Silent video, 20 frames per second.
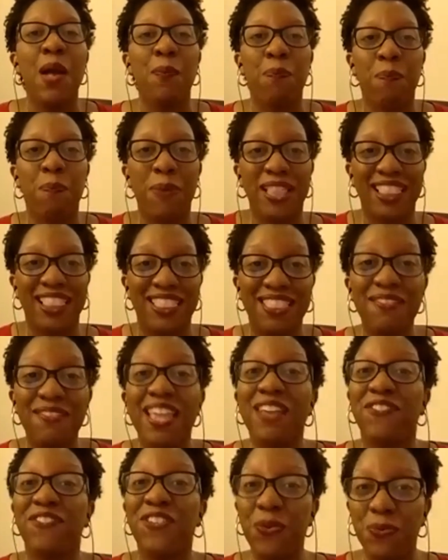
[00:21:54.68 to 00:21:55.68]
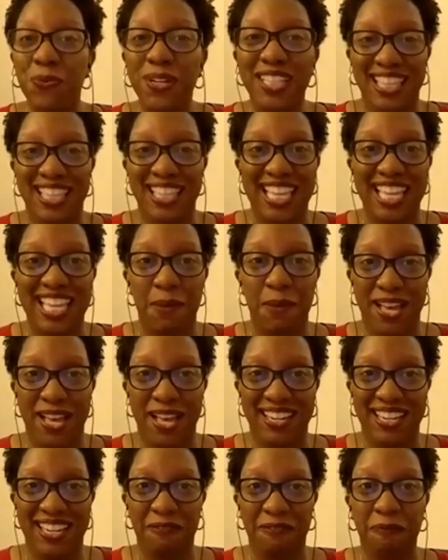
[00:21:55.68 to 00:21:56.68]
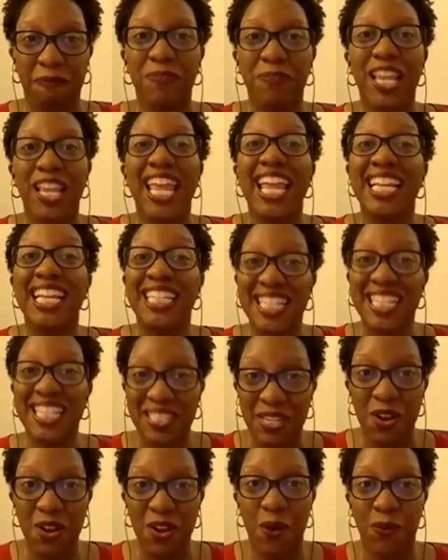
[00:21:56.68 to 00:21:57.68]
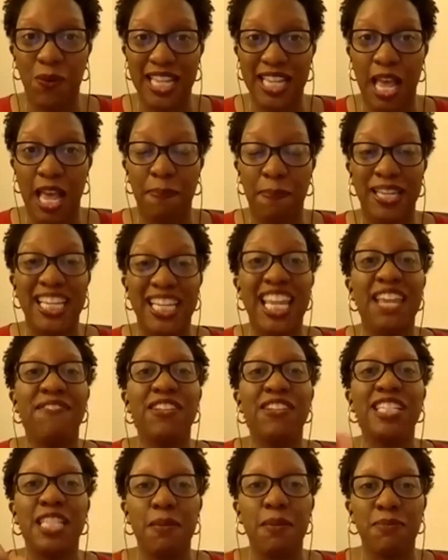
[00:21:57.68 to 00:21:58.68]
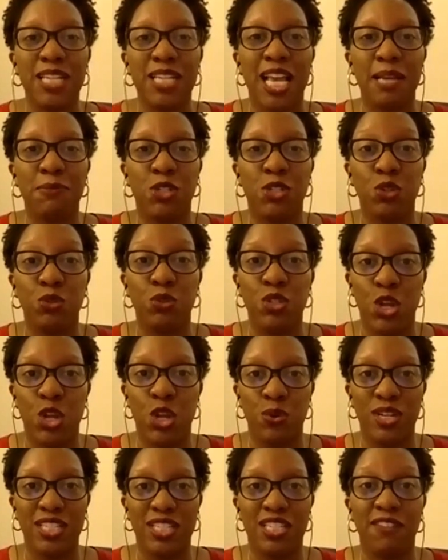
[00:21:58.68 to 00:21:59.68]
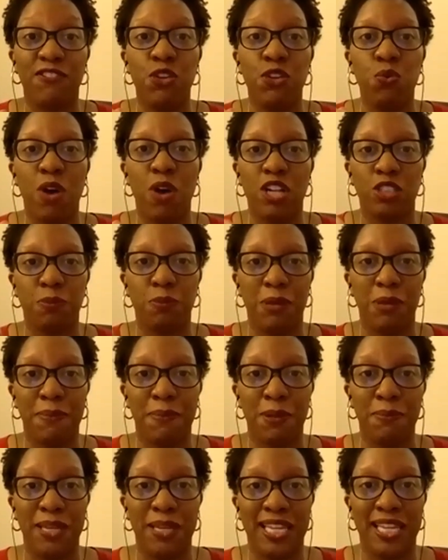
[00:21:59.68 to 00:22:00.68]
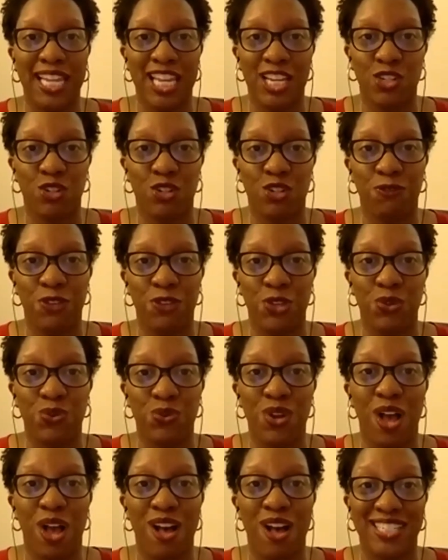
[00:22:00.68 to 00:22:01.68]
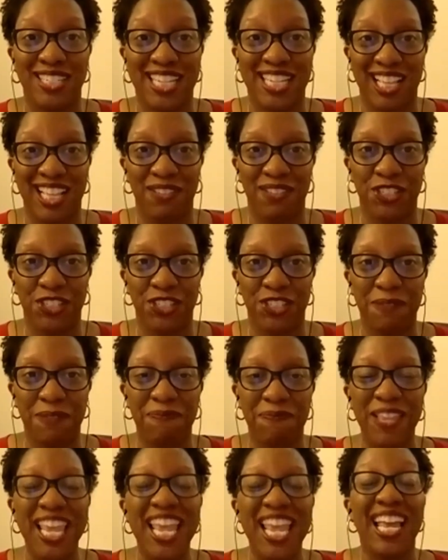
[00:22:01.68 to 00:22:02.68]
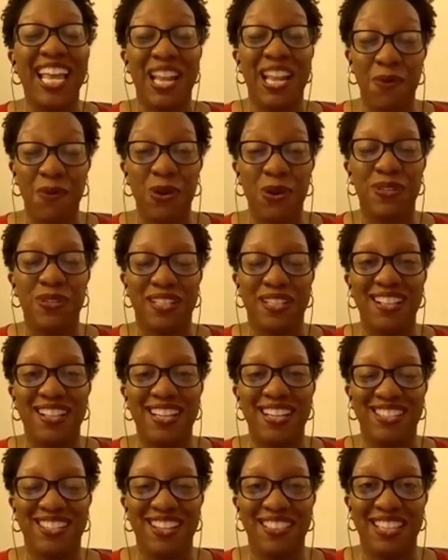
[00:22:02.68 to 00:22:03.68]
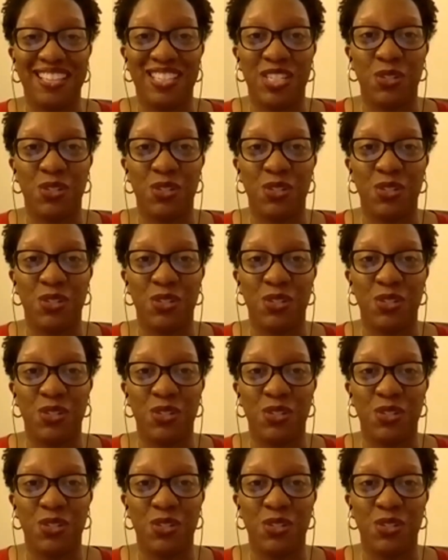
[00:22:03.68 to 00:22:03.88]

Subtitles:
But if you really think about it, it doesn't always happen. Even sometimes you'll notice if you watch people being interviewed on television, and I work with clients on this